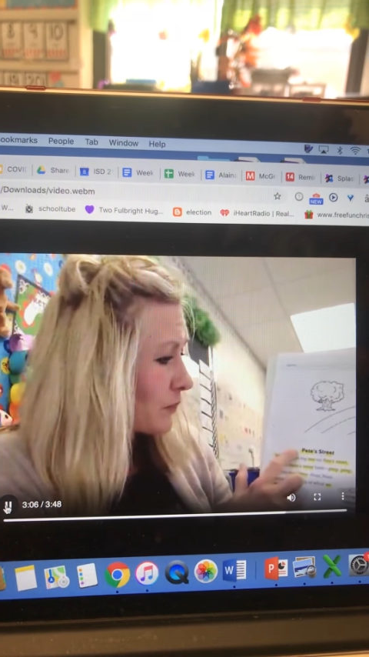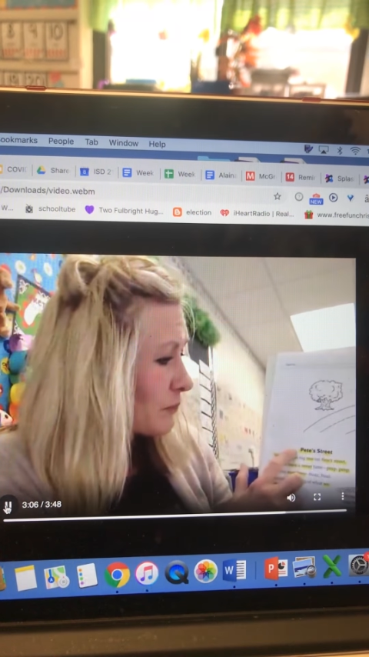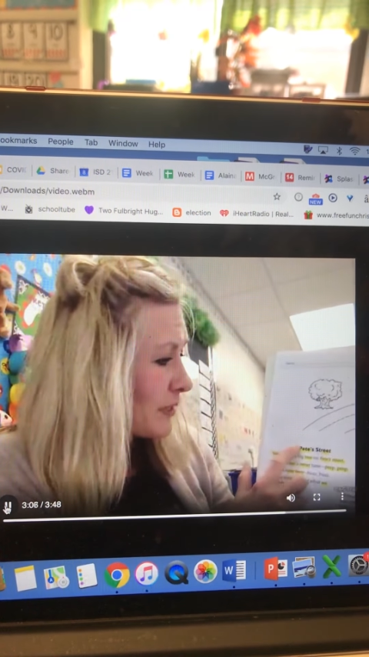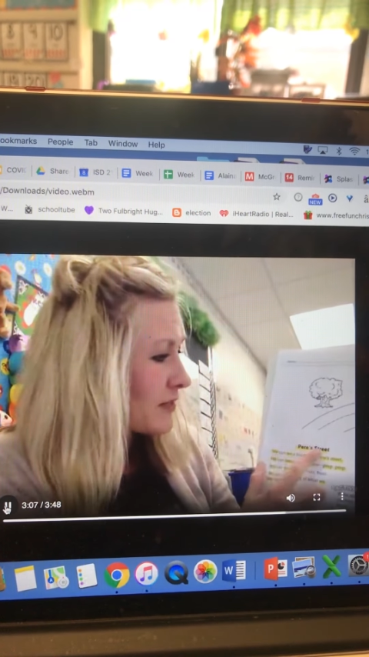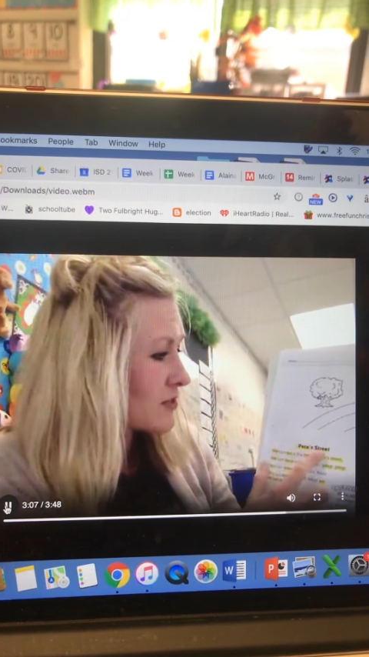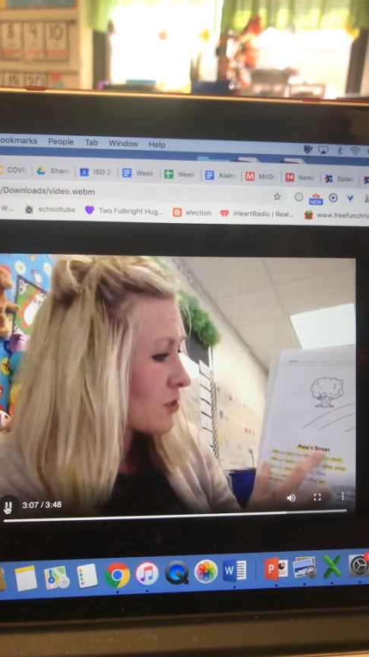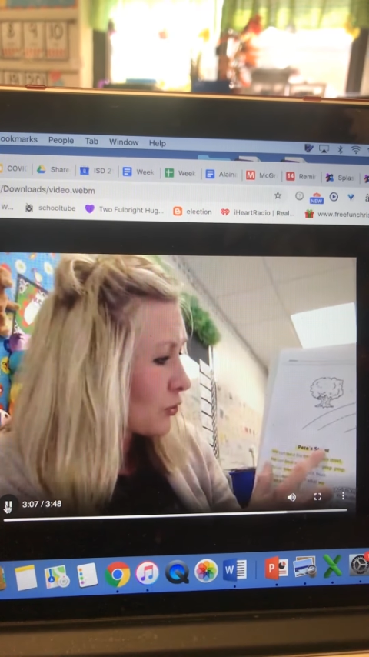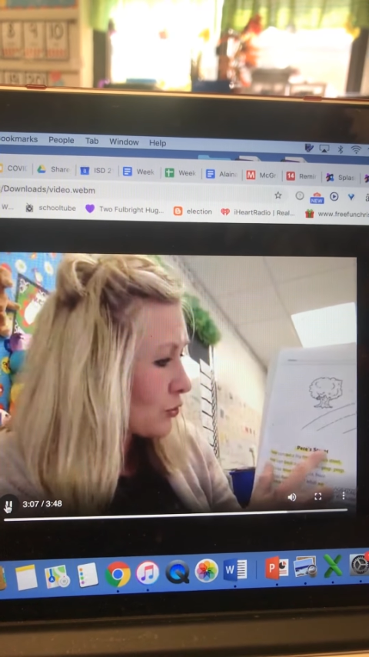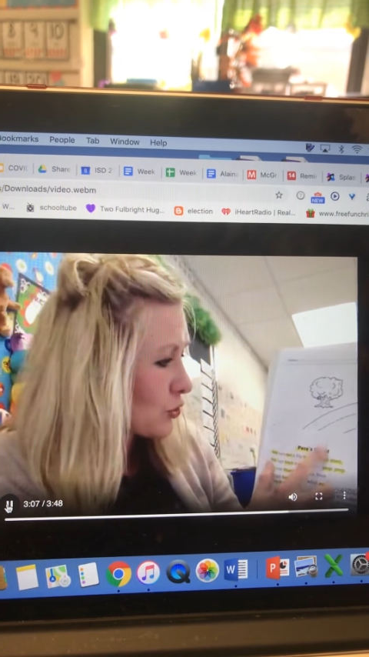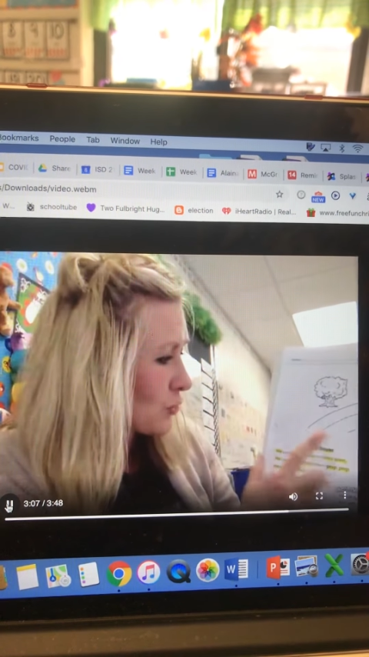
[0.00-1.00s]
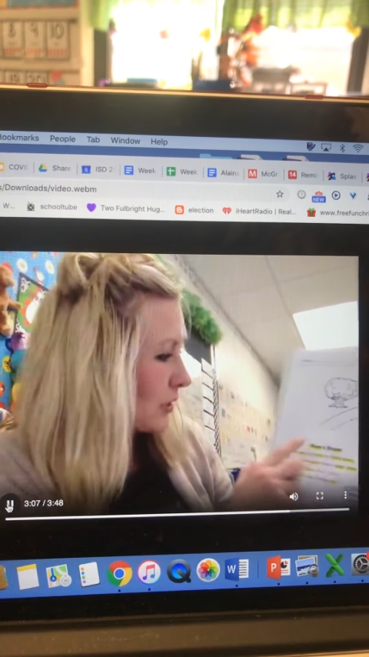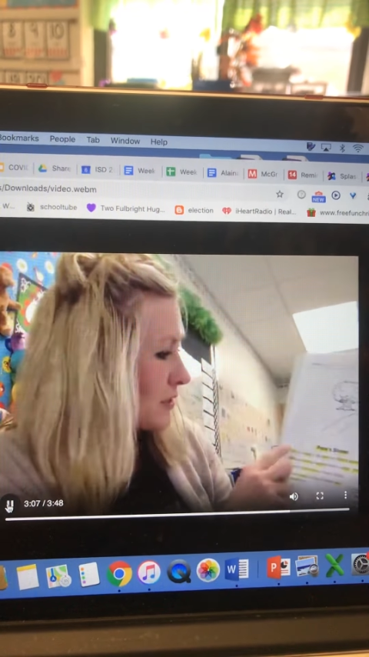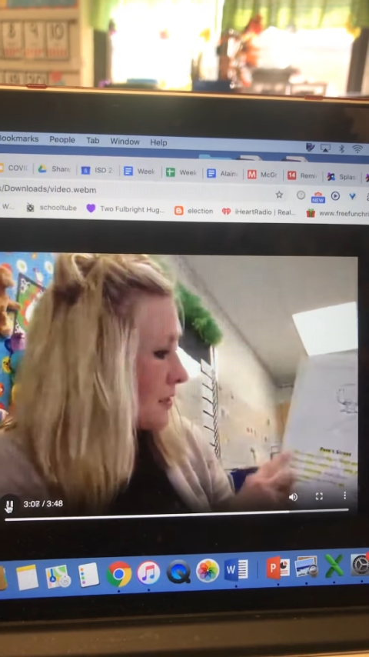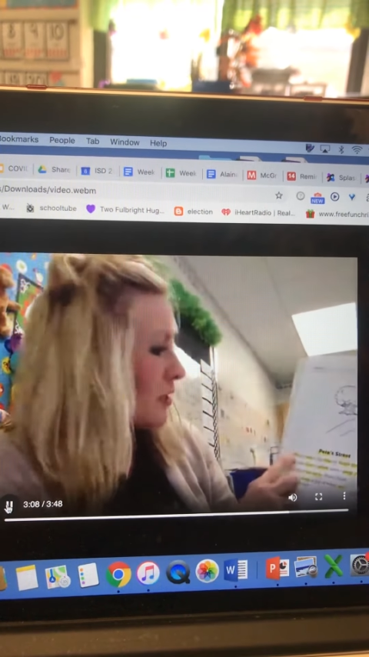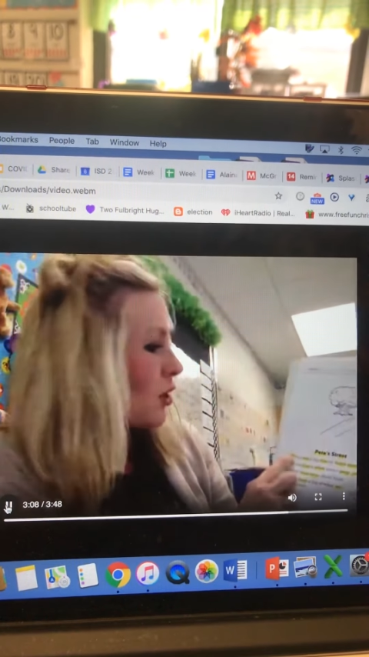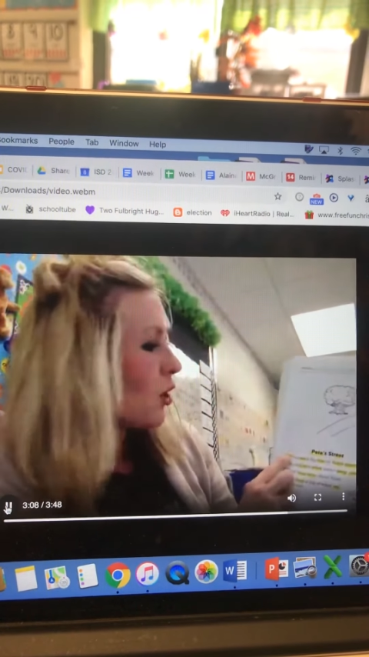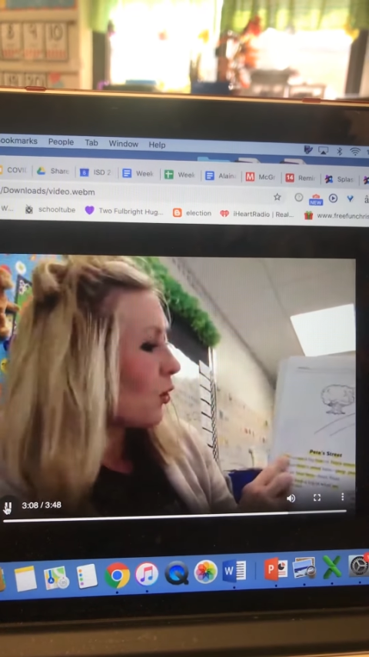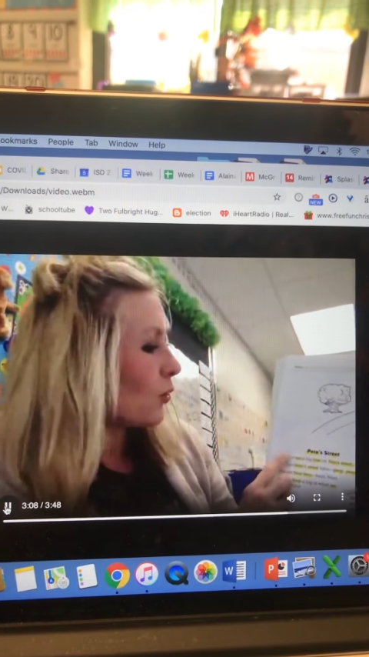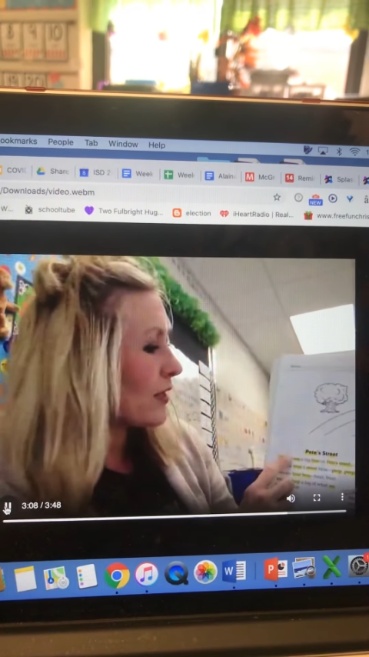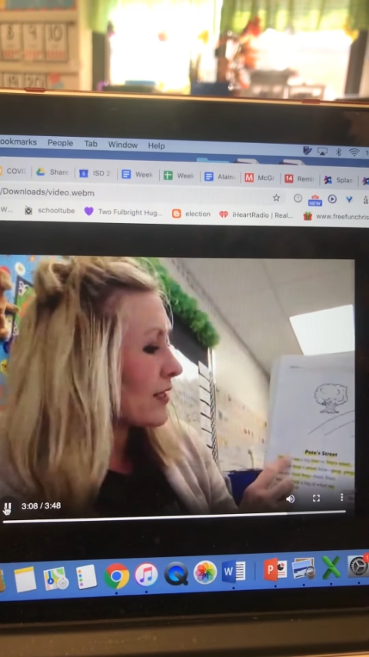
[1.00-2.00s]
Pete's Street.
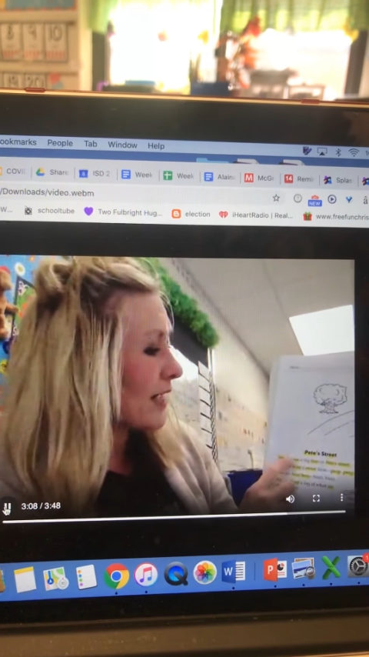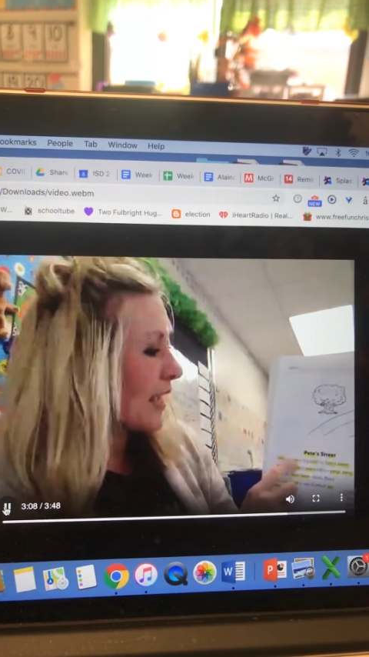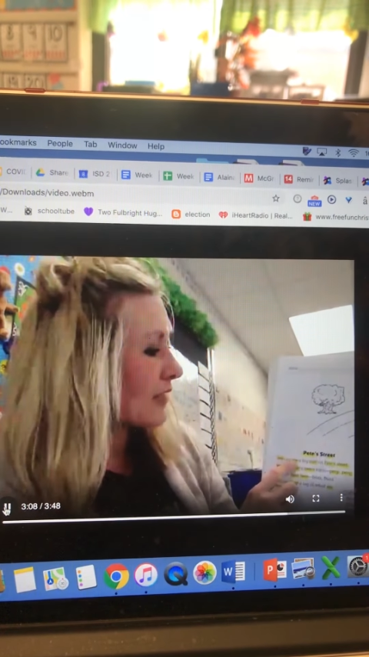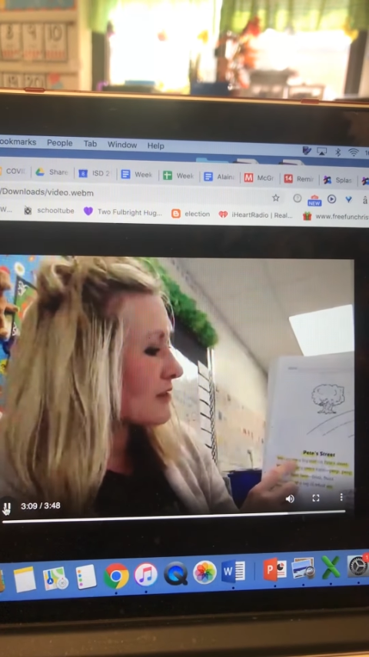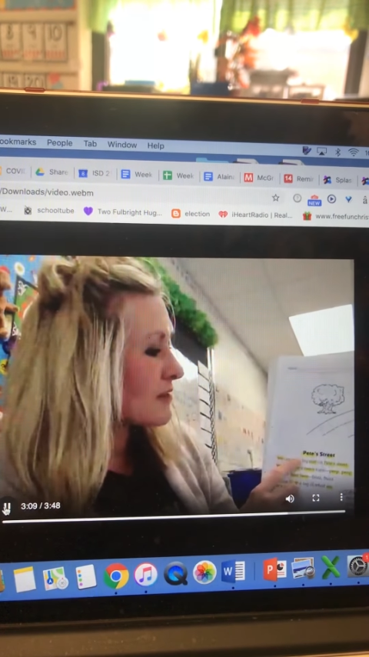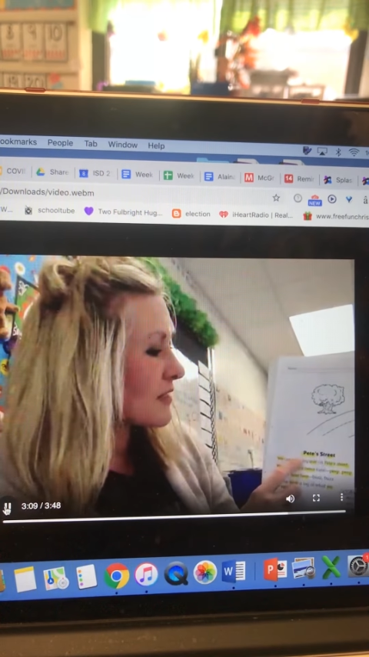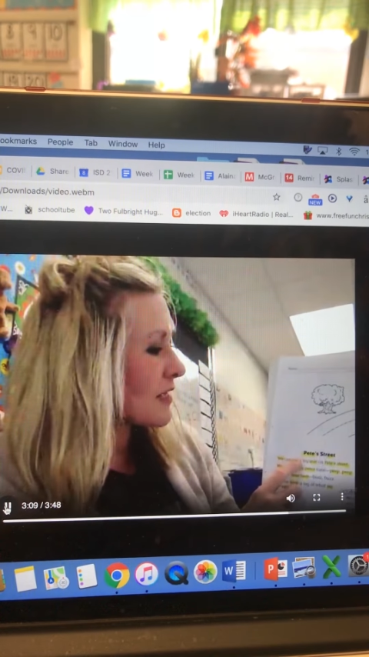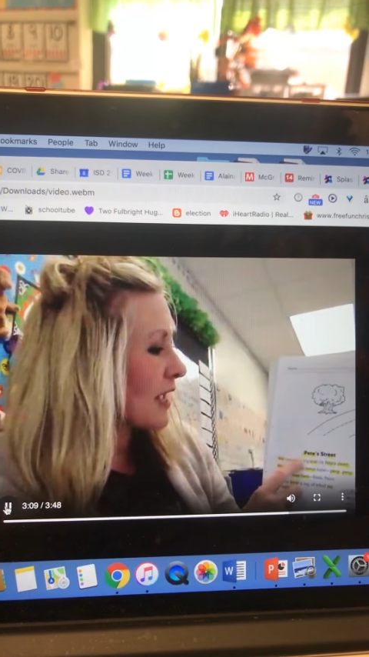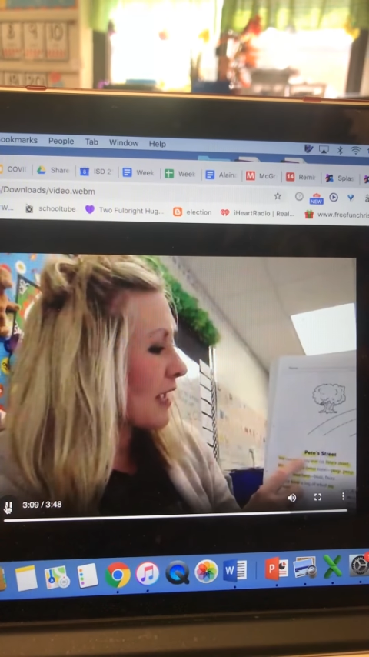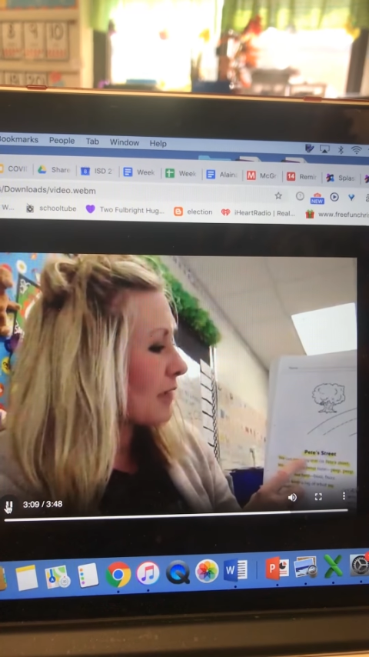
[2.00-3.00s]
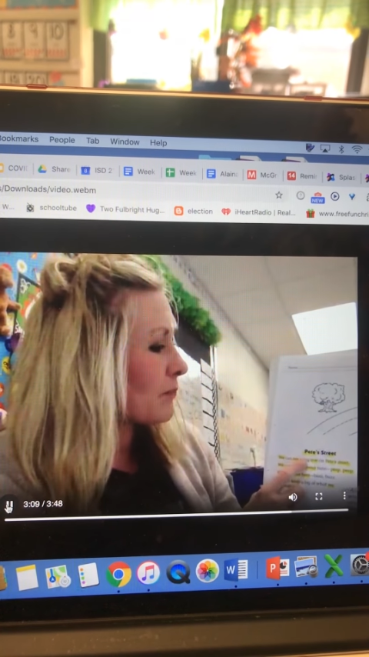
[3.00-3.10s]
We can see a